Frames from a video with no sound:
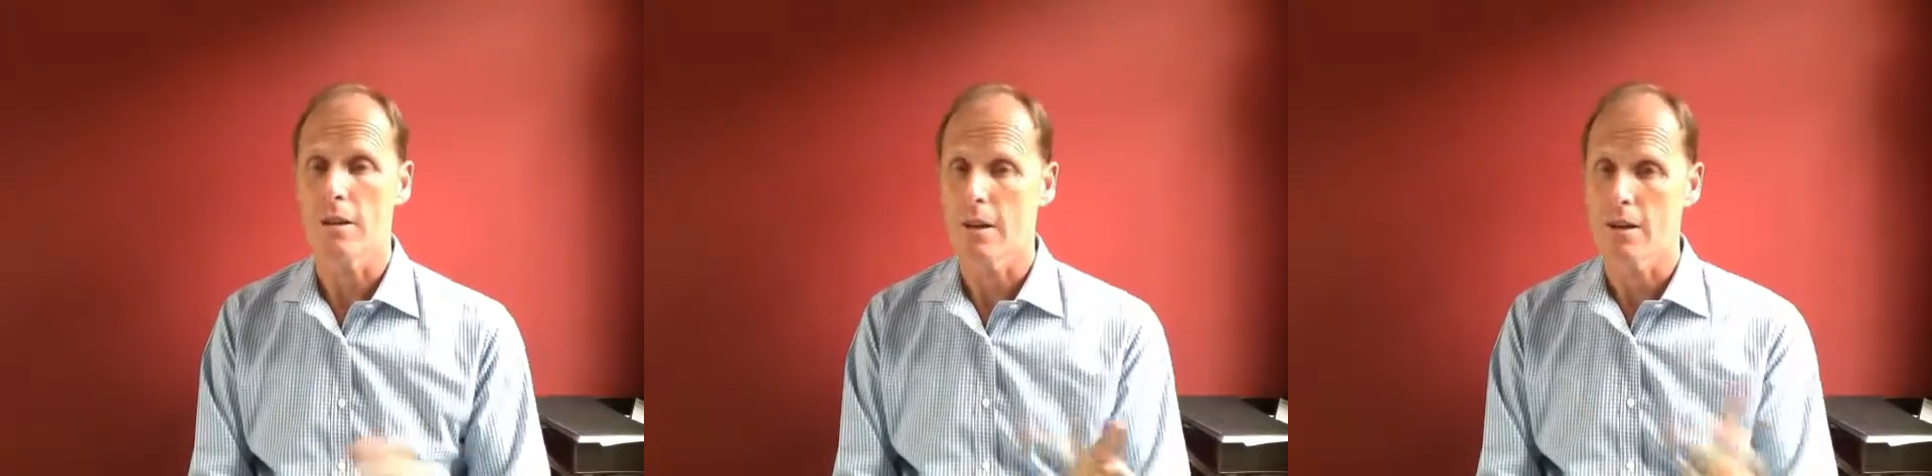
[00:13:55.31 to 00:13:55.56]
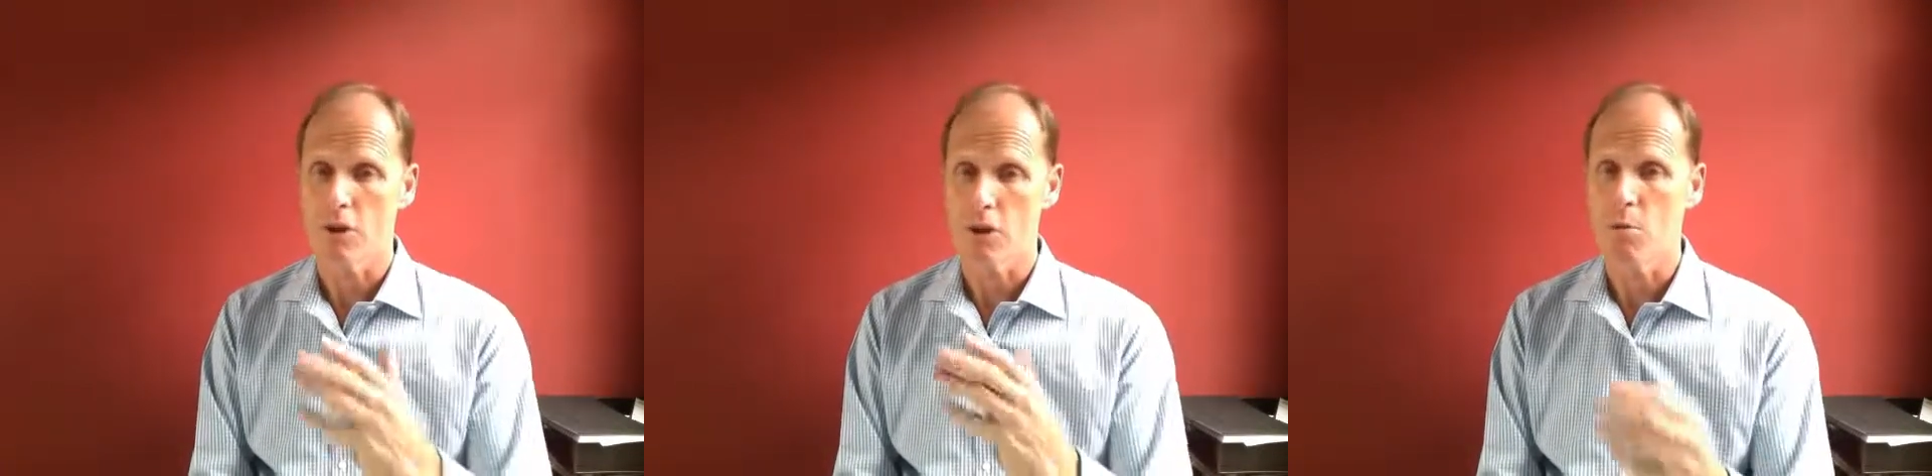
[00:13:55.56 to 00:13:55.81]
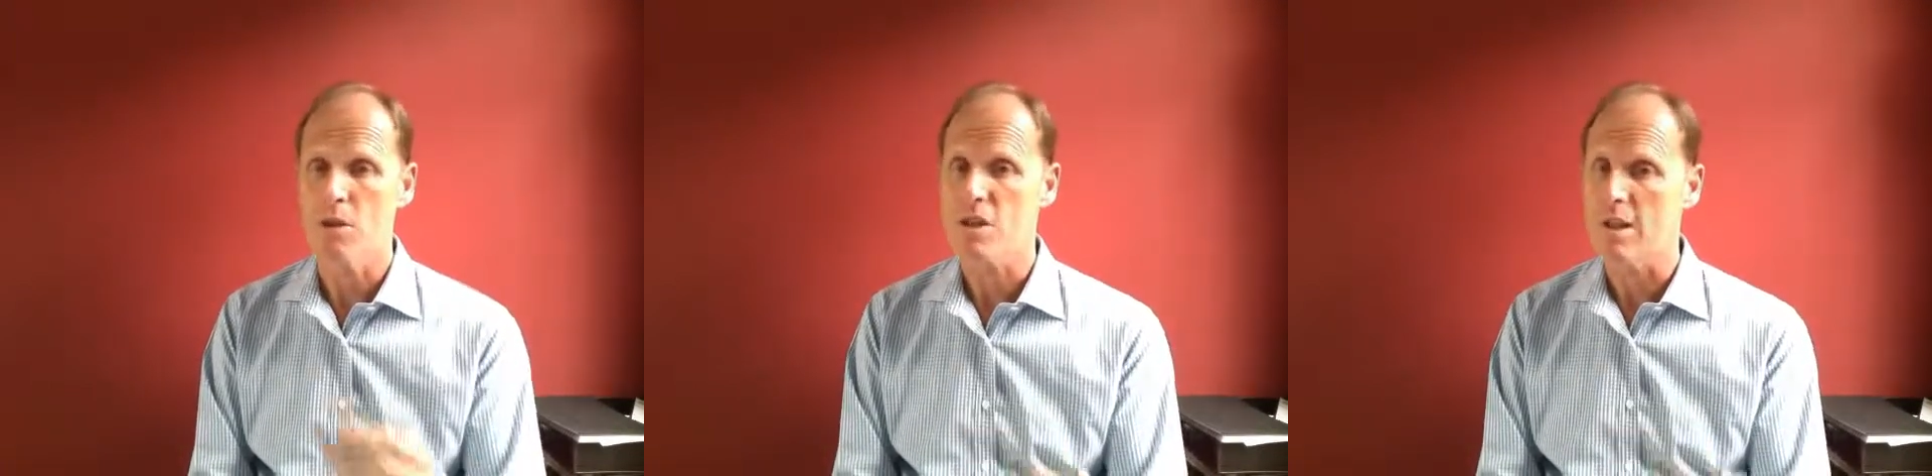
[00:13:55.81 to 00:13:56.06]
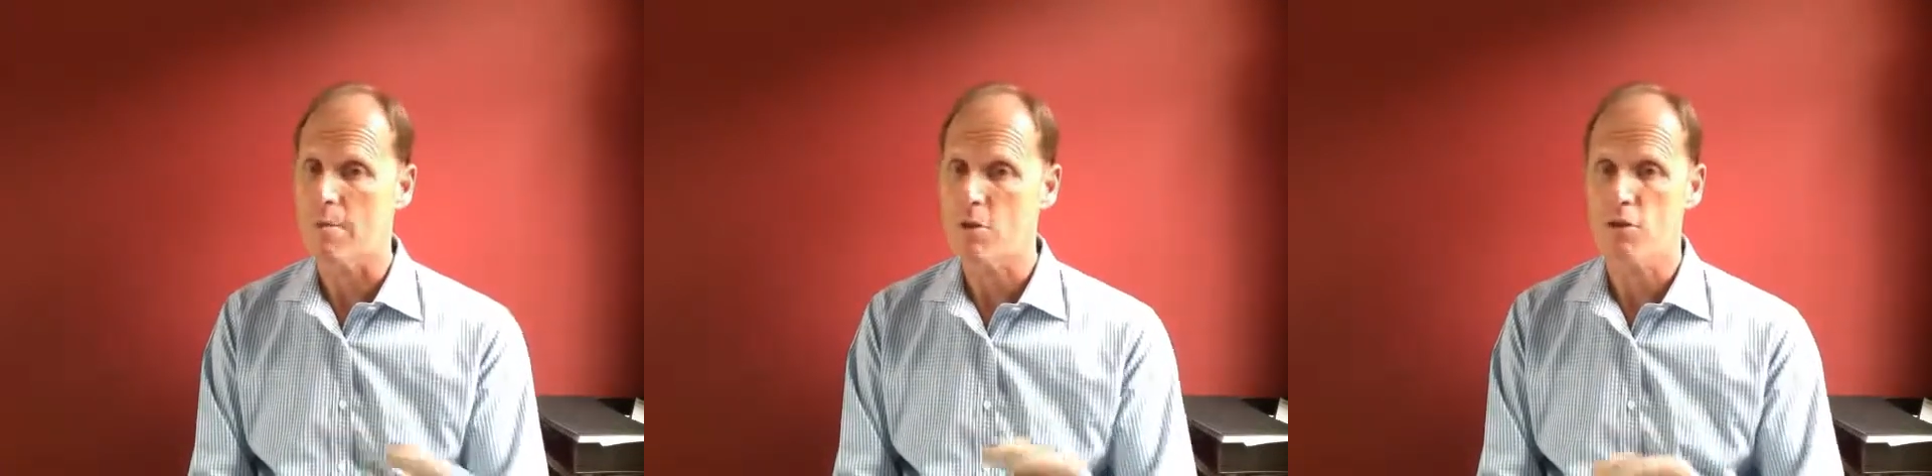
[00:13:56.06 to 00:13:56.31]
and you would
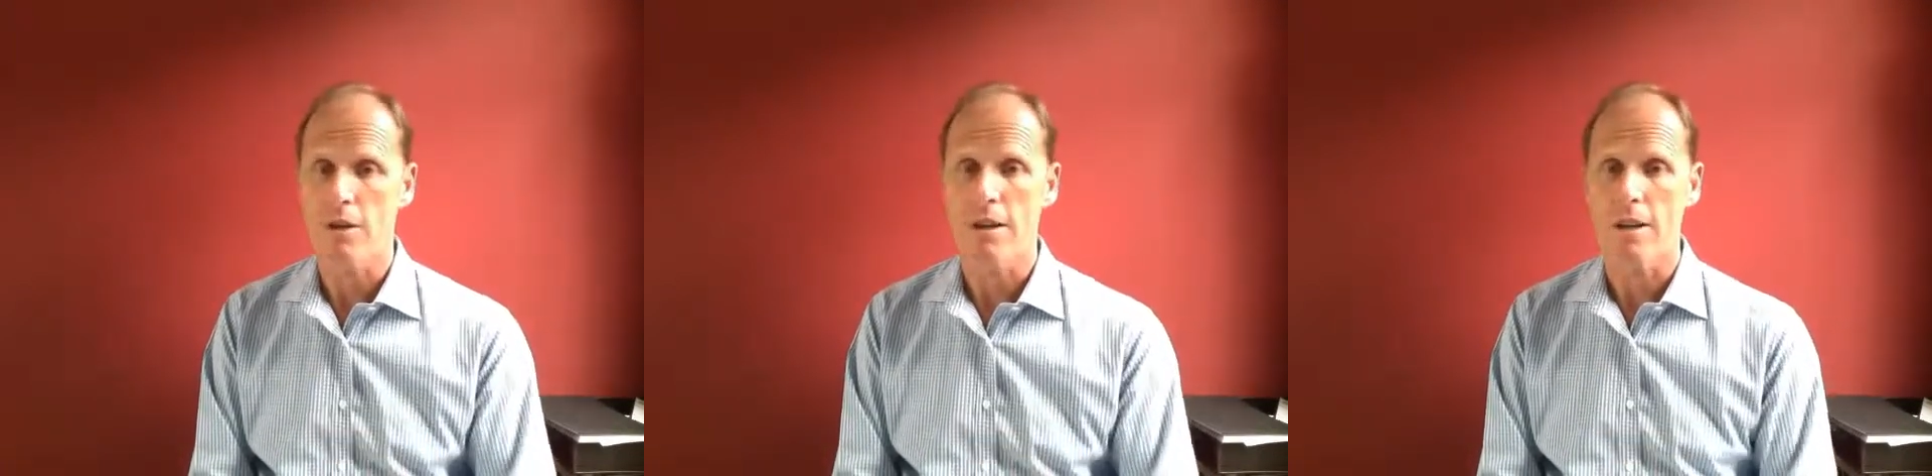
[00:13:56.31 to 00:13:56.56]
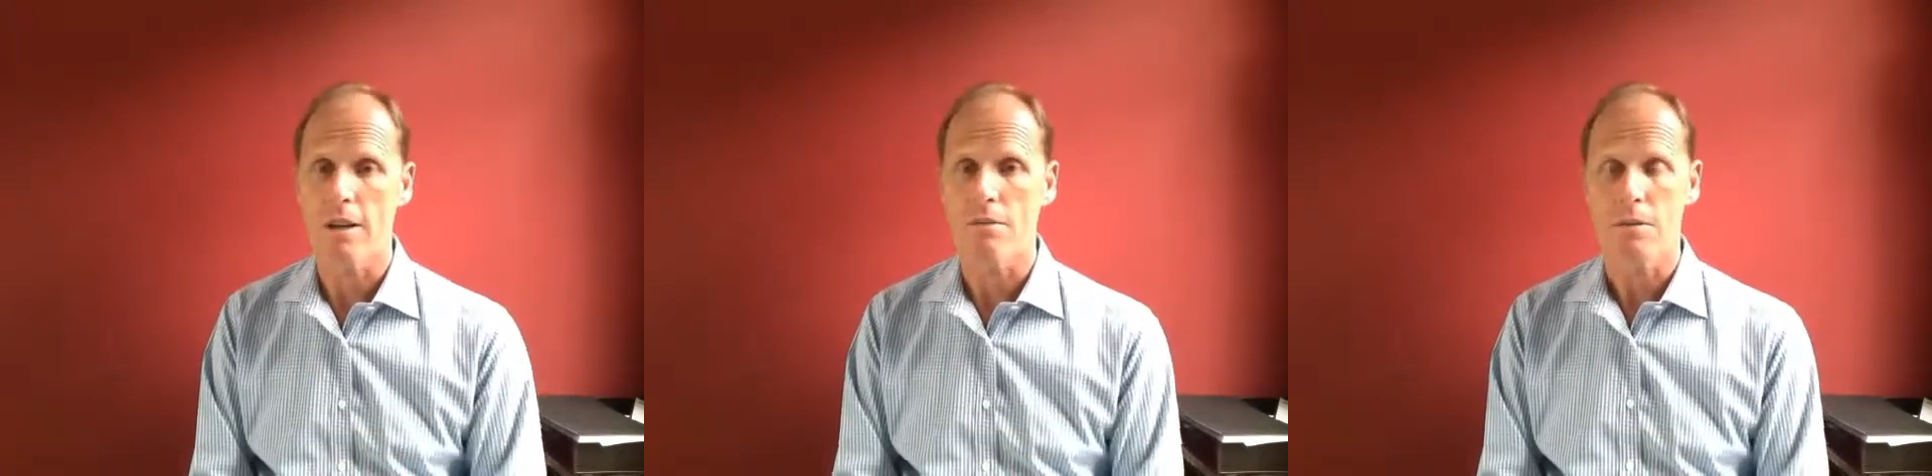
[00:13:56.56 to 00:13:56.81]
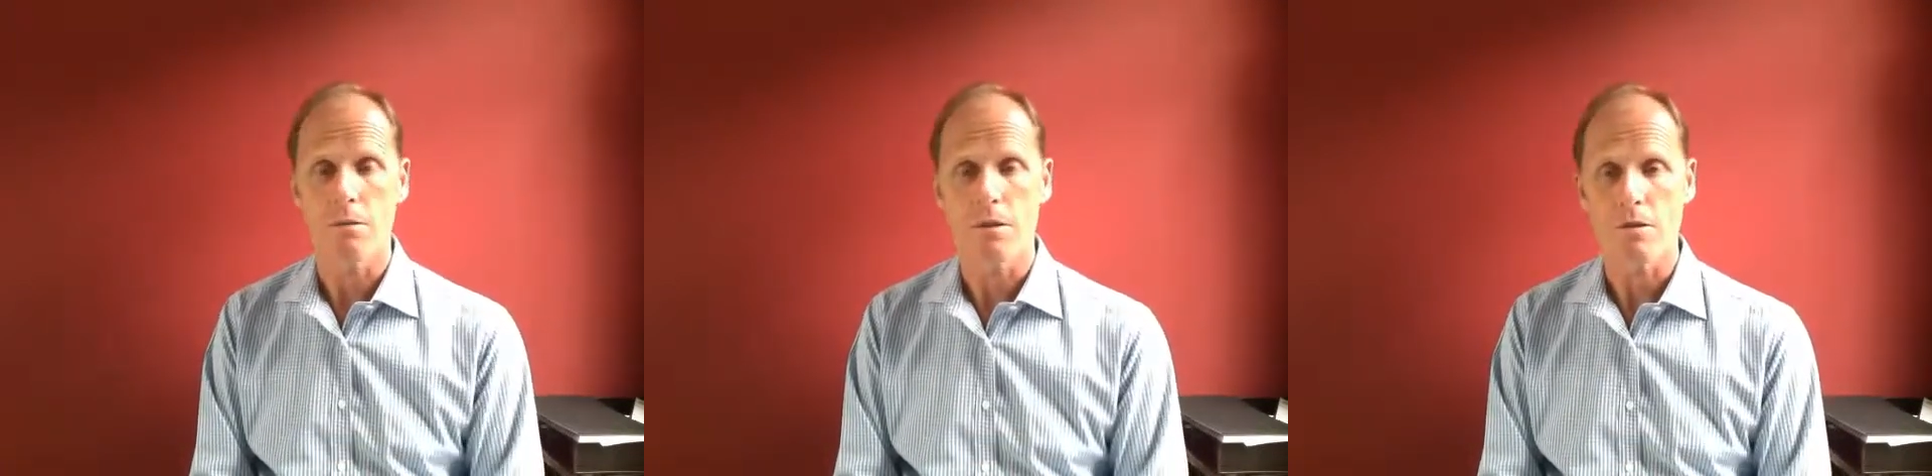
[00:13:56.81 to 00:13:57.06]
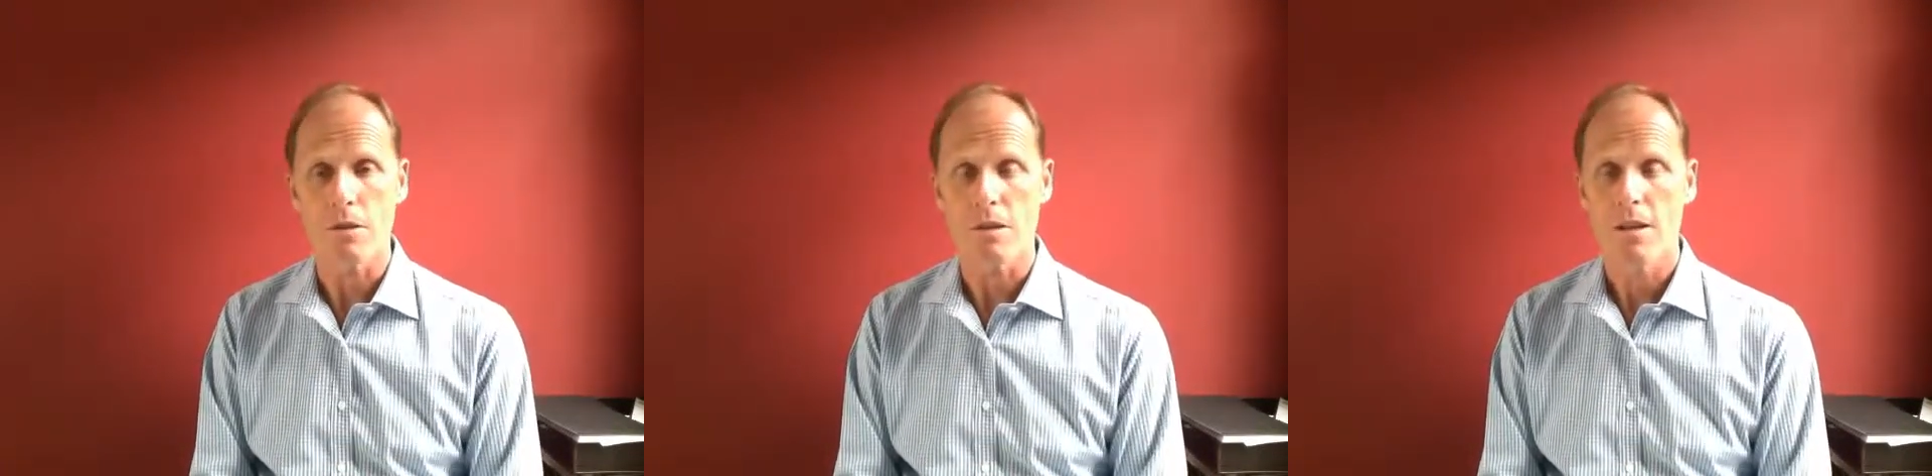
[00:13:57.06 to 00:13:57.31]
snap straight out of
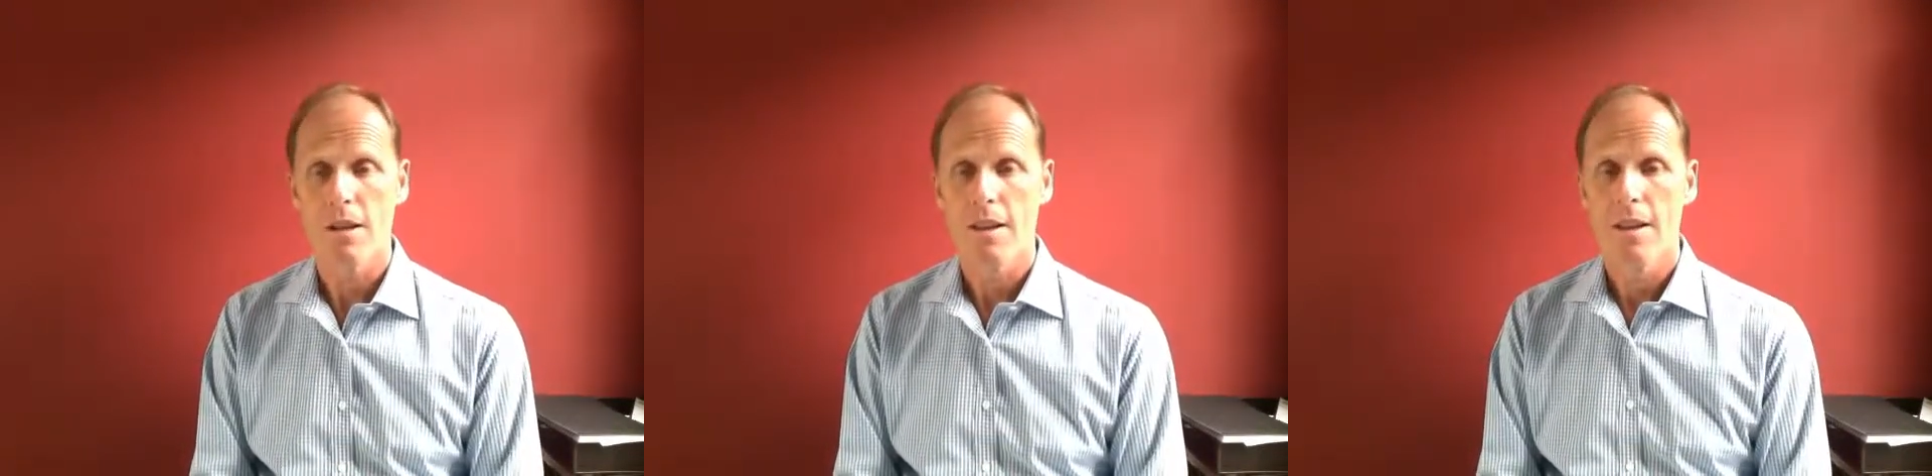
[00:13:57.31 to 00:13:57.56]
hypnosis.